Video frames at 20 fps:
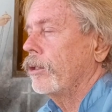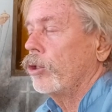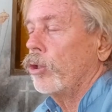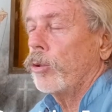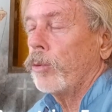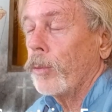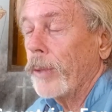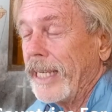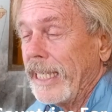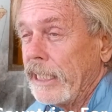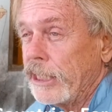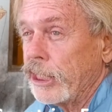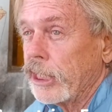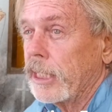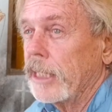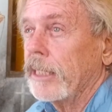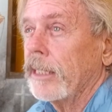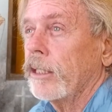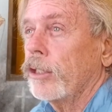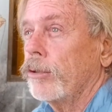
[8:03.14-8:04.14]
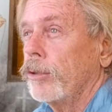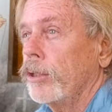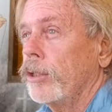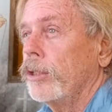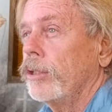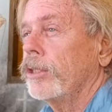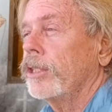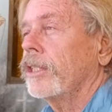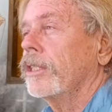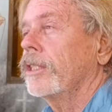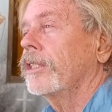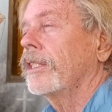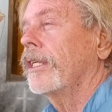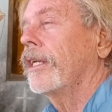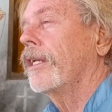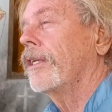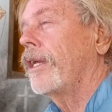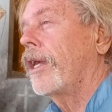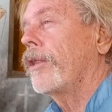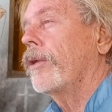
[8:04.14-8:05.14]
Norwegian Cruises,
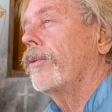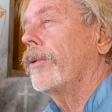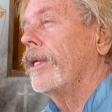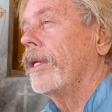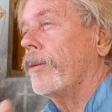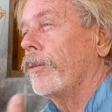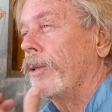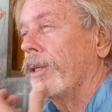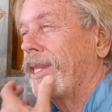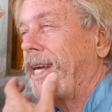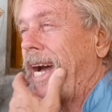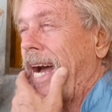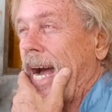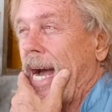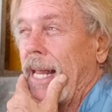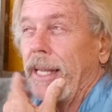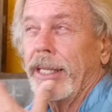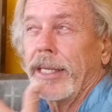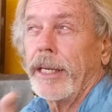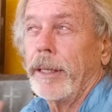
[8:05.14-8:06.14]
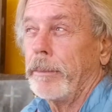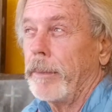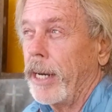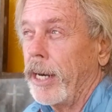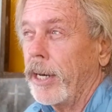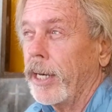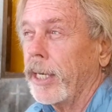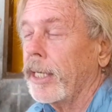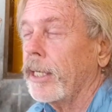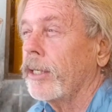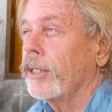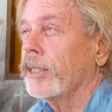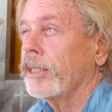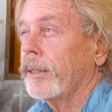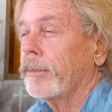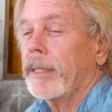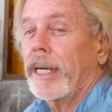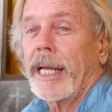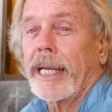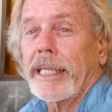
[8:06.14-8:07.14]
and another one with Holland America or
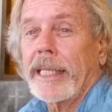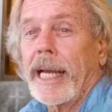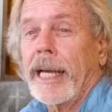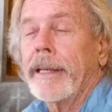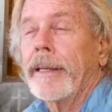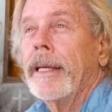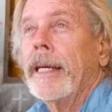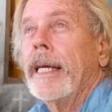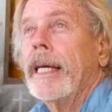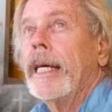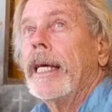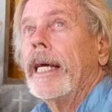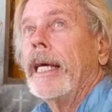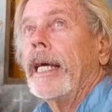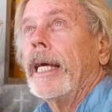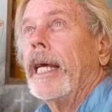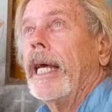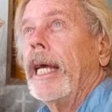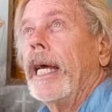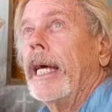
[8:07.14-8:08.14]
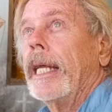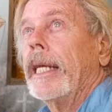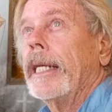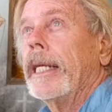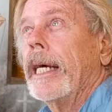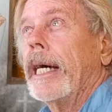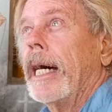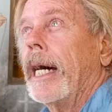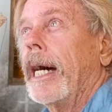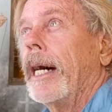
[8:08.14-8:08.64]
something like that. And